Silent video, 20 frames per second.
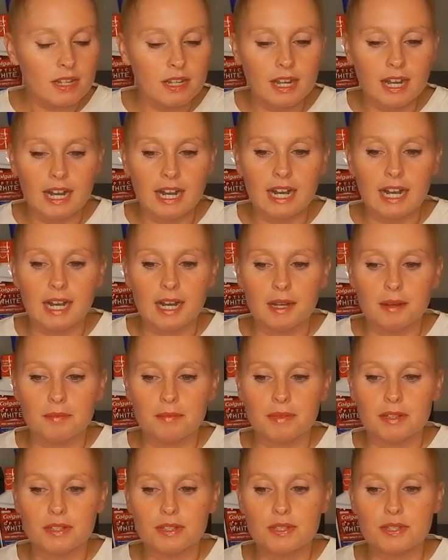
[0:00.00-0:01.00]

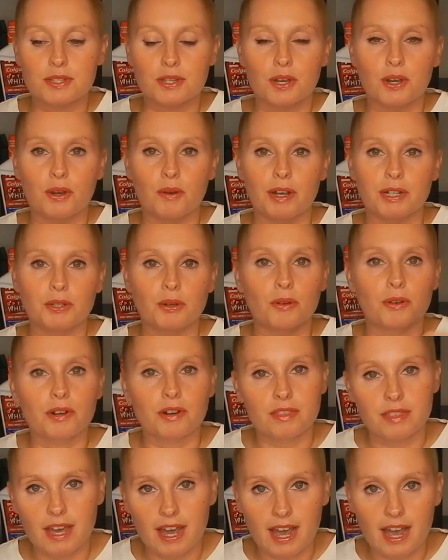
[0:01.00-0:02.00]
so I told
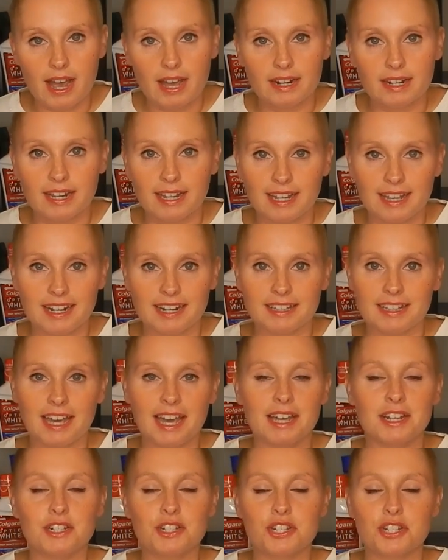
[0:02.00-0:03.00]
her that, and
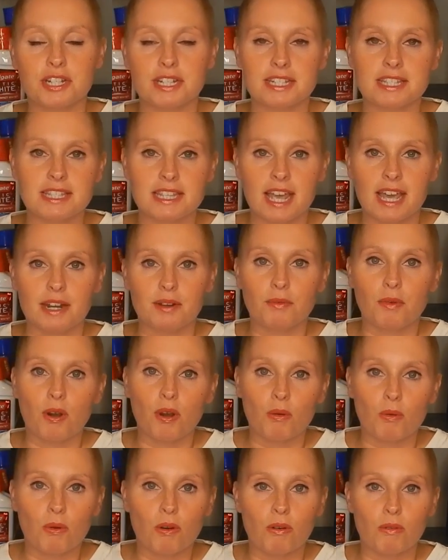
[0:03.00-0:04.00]
again, she had said,
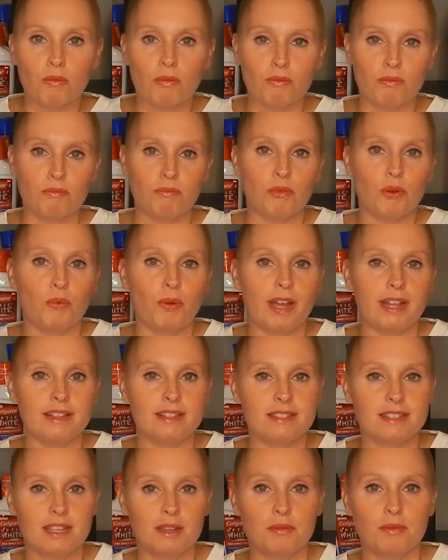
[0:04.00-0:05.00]
well, we'll wait
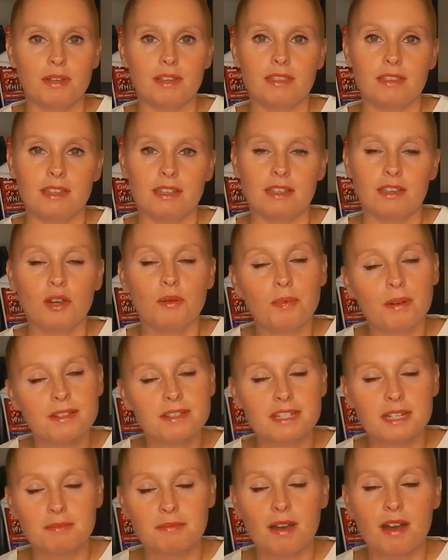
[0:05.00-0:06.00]
and see when the
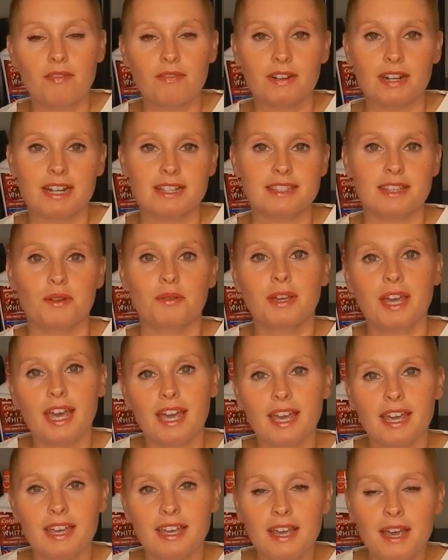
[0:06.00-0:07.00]
coupons come off, and I said,
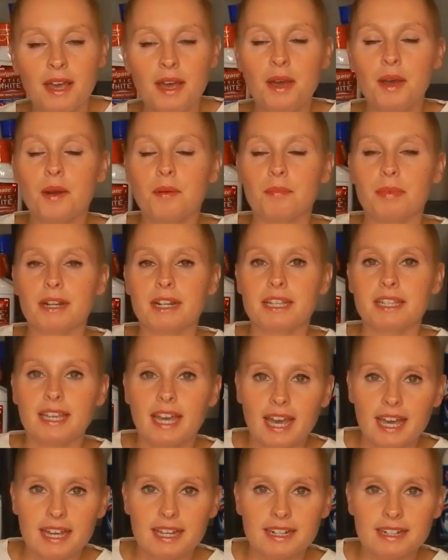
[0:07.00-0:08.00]
okay, but
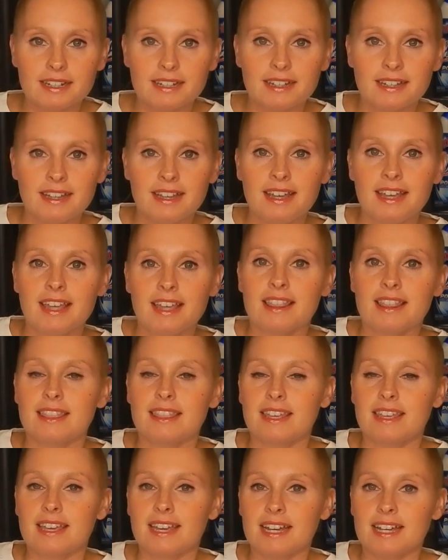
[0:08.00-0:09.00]
again,
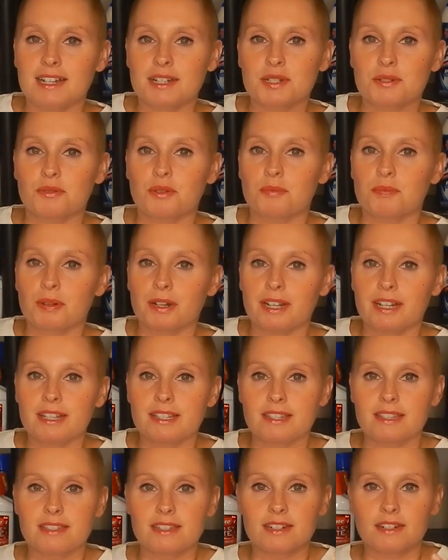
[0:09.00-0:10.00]
the actual
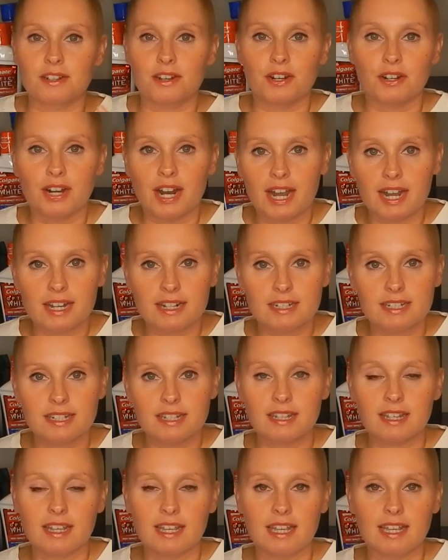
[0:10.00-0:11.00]
price is
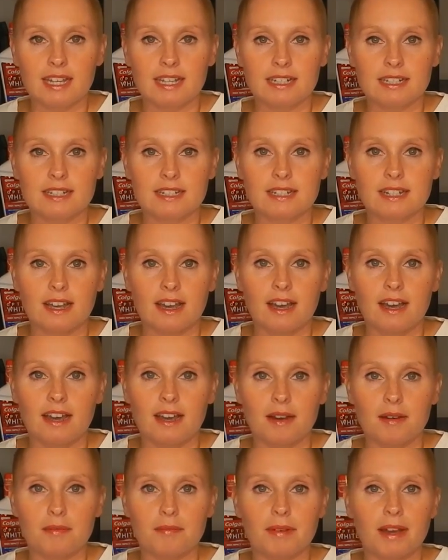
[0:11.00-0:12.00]
incorrect, and
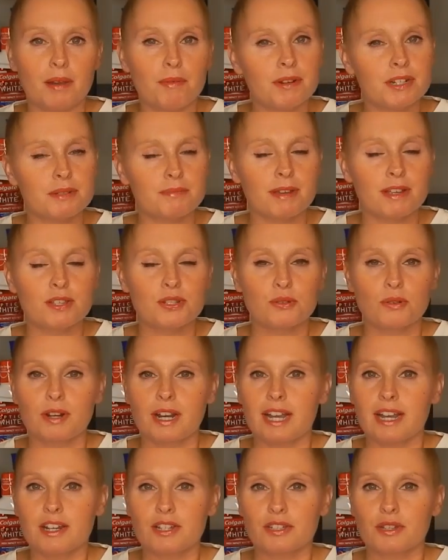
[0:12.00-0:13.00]
I went to my store
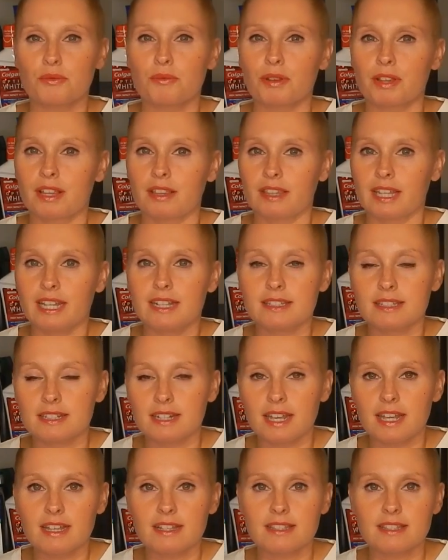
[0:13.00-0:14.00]
actually really late
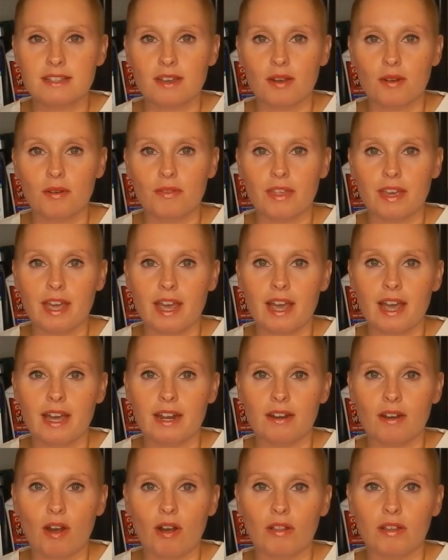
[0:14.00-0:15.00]
today, so they
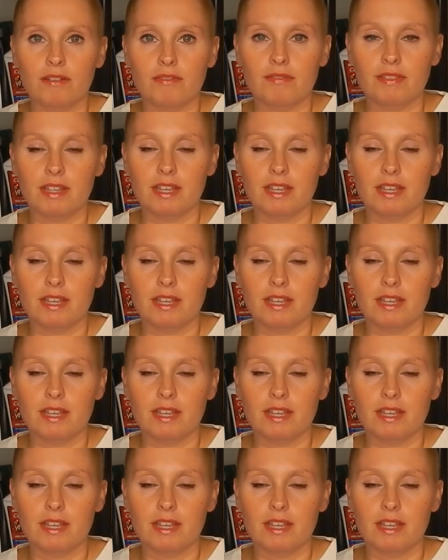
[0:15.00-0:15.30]
had all of